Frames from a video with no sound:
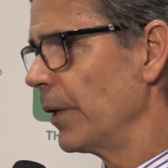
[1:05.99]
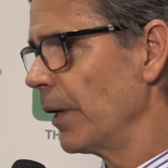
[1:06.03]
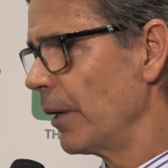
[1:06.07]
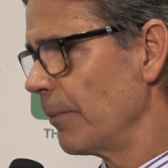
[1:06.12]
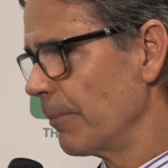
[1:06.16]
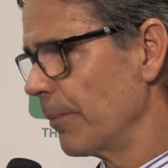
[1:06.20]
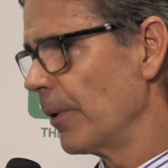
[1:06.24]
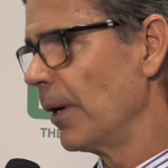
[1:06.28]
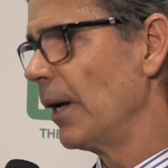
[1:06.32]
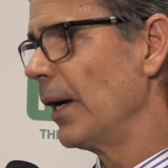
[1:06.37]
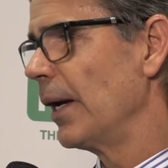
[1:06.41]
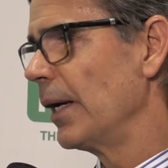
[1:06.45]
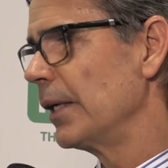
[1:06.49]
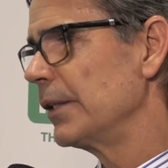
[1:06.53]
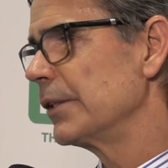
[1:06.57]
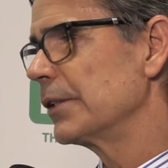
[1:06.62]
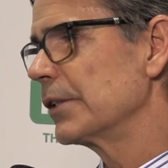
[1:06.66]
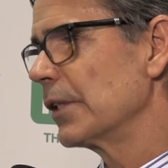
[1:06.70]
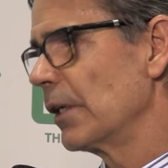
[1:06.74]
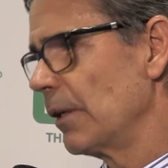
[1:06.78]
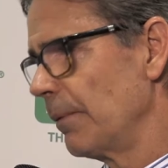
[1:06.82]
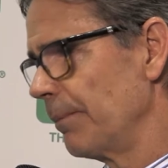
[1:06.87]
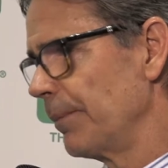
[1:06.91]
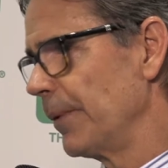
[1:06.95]
And
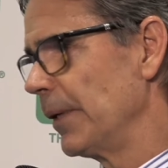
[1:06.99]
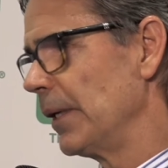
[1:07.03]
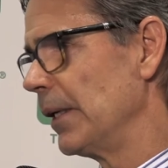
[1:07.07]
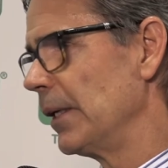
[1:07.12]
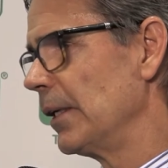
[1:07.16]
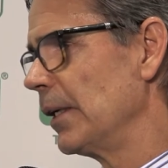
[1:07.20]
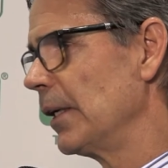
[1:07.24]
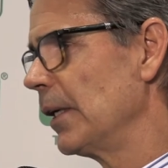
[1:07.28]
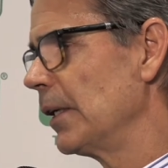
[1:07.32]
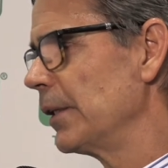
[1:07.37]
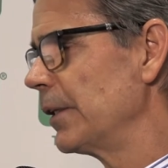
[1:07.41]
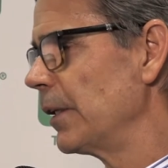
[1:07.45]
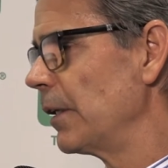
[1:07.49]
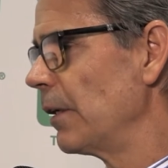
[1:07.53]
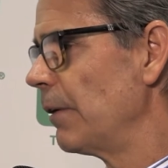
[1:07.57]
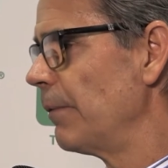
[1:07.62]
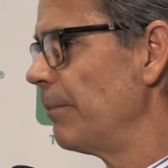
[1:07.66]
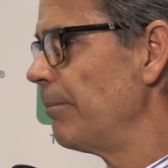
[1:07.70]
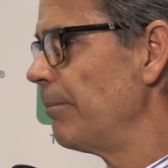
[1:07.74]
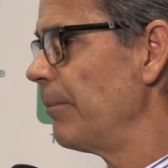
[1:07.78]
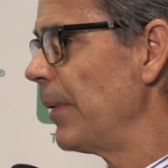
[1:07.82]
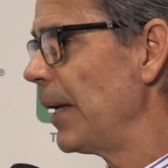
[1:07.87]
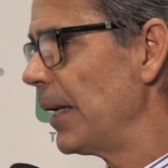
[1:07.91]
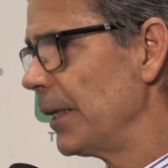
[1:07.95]
Brian's company did an
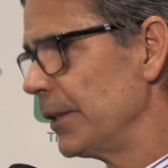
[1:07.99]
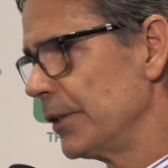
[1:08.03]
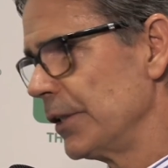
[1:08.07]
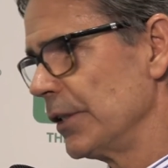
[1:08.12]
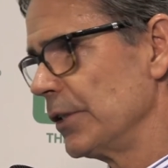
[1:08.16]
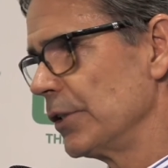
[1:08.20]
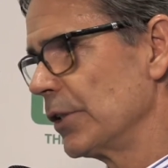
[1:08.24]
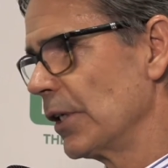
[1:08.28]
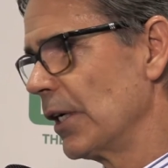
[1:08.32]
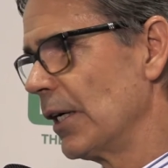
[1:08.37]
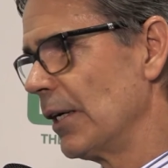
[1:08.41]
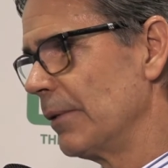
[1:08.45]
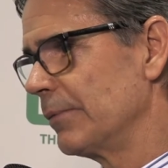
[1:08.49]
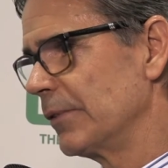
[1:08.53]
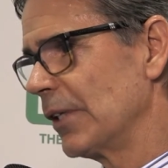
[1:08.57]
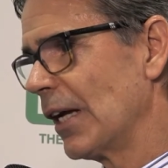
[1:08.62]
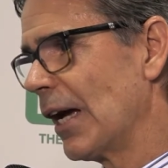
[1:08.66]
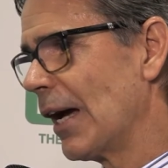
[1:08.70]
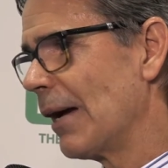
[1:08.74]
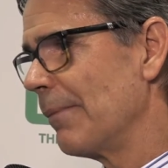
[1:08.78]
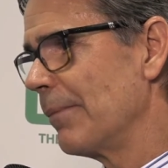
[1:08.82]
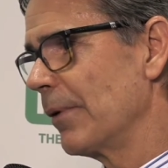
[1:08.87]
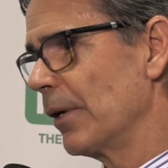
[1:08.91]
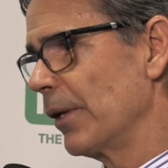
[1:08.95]
amazing job
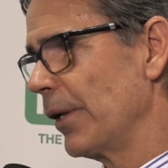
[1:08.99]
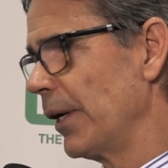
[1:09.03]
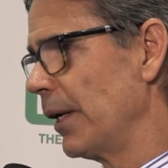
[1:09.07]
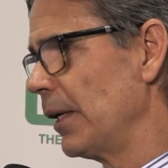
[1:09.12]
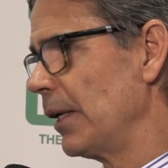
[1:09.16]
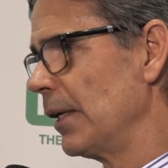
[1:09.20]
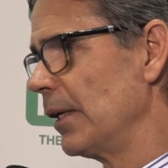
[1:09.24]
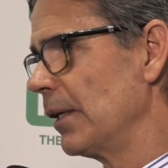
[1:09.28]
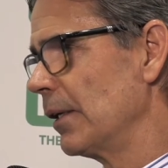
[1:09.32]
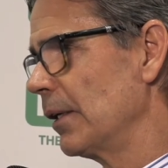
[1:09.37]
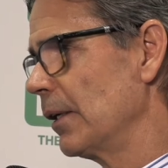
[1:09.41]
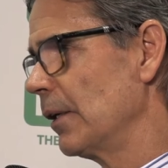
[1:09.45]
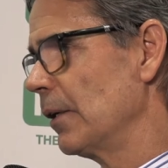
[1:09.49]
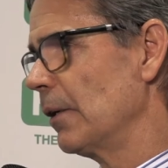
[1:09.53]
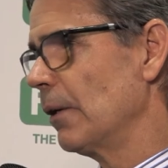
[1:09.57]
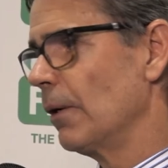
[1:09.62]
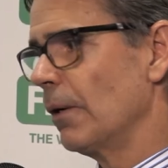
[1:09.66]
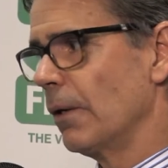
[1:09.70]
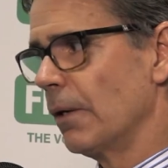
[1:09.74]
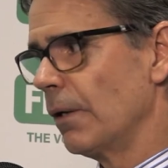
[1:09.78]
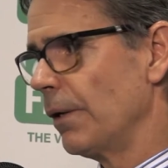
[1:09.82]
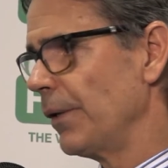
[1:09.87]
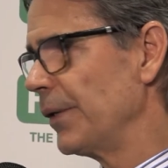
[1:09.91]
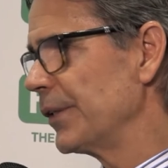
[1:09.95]
tabulating
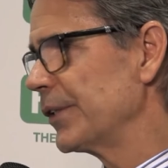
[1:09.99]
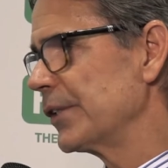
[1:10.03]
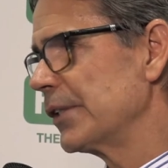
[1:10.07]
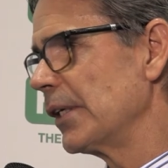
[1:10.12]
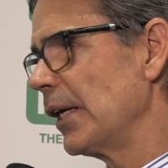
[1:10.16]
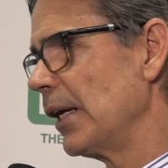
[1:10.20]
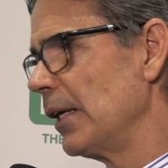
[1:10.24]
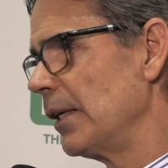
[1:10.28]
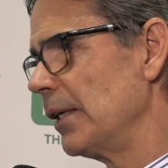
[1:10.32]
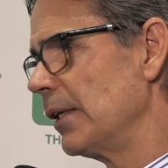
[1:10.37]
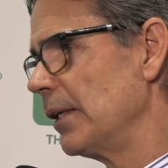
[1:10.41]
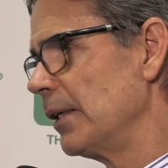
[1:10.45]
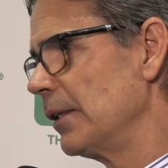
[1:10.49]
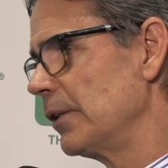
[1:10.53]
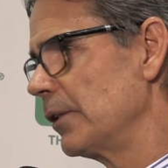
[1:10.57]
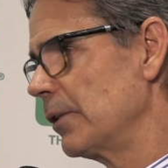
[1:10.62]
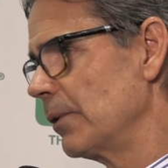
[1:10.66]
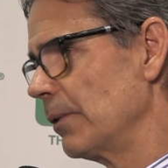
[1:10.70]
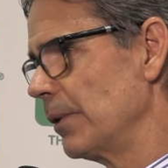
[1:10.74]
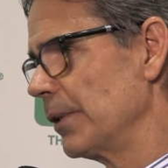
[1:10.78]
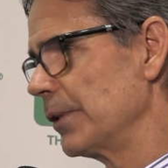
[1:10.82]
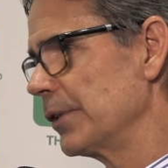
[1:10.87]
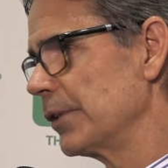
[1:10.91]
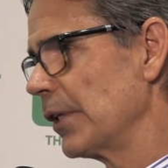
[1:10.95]
all this data
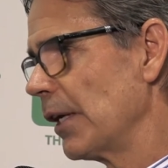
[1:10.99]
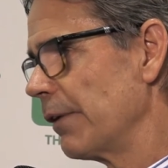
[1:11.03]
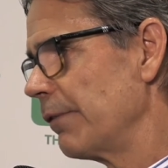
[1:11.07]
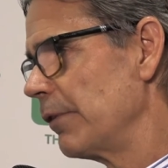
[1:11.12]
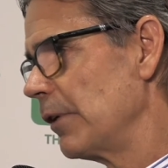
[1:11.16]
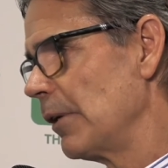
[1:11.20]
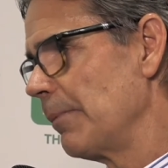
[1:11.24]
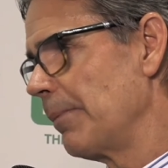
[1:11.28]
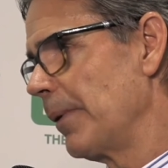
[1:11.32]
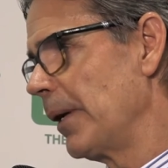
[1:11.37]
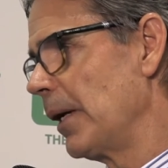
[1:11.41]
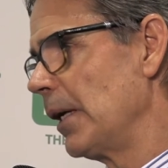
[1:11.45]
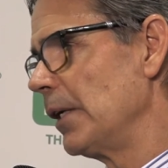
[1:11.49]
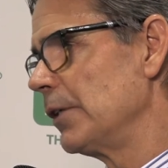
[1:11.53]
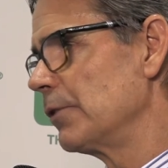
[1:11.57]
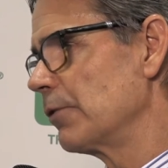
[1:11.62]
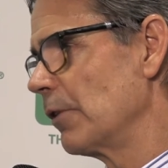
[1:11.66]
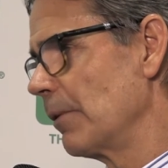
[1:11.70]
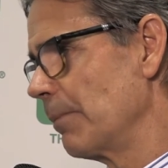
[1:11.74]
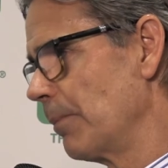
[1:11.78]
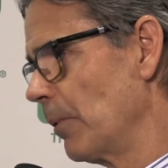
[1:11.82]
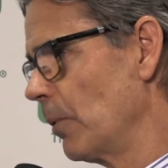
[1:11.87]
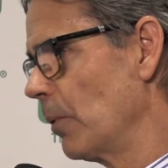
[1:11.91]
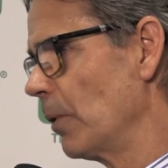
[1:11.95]
into a 70-page
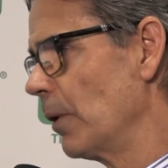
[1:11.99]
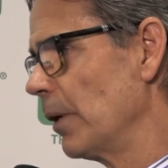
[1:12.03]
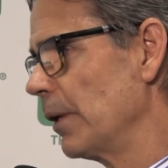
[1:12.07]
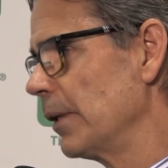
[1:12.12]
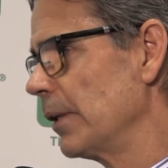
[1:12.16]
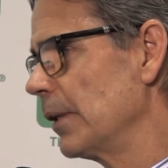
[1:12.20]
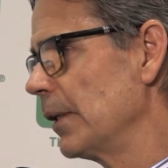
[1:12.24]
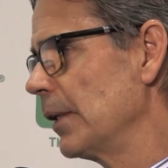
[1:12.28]
report